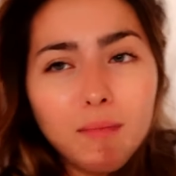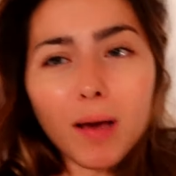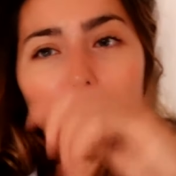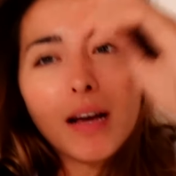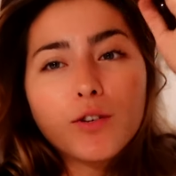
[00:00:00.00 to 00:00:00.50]

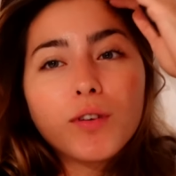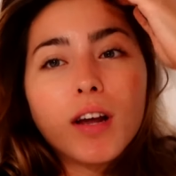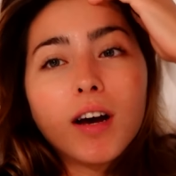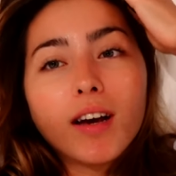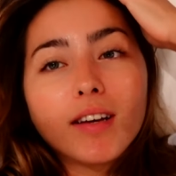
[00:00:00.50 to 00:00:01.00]
My battery
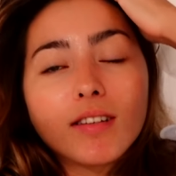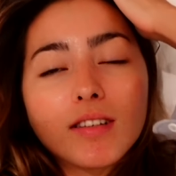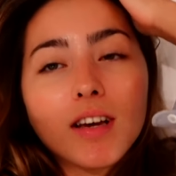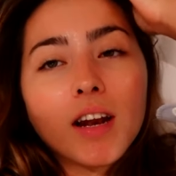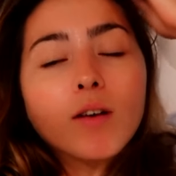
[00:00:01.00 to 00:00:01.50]
died
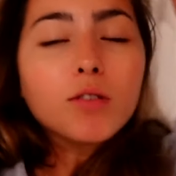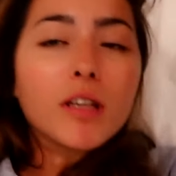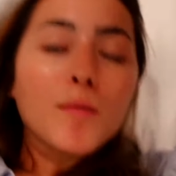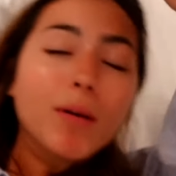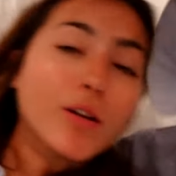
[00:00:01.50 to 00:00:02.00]
and I was
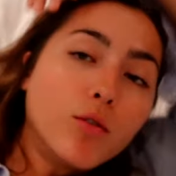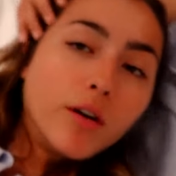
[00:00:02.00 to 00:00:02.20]
in the middle